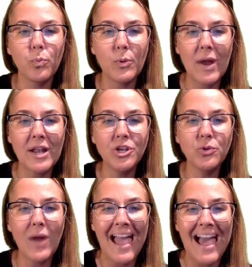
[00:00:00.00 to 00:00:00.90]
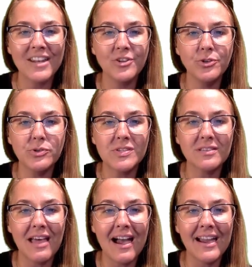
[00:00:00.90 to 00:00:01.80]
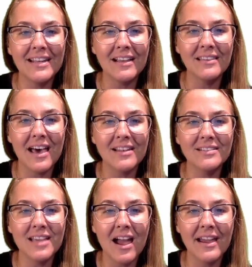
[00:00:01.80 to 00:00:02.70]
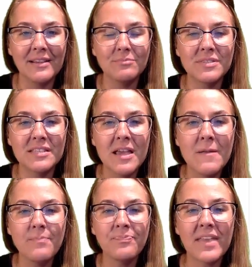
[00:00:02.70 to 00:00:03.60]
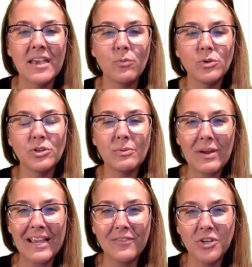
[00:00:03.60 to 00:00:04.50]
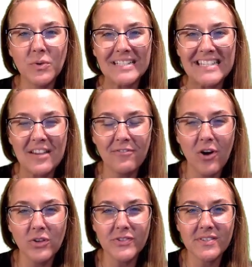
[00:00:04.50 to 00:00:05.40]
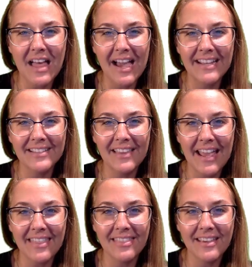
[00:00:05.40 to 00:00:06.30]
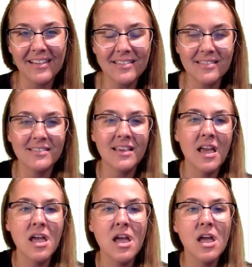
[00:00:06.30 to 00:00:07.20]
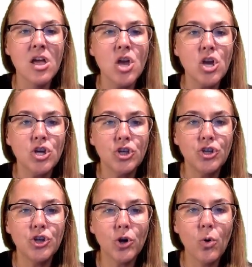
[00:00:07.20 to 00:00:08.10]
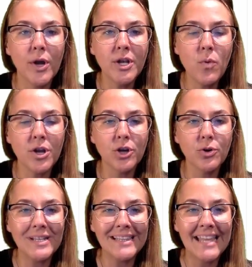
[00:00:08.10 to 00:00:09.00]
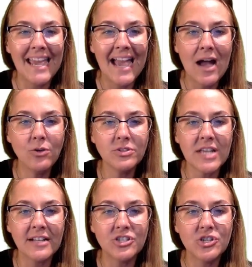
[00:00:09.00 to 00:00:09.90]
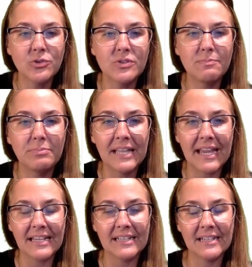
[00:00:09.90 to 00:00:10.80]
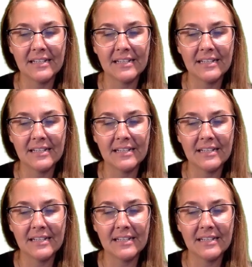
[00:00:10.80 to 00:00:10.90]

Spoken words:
when you add a new slide, a lot of times it will give you a default slide like this. You're going to want to go to Layout and choose Blank.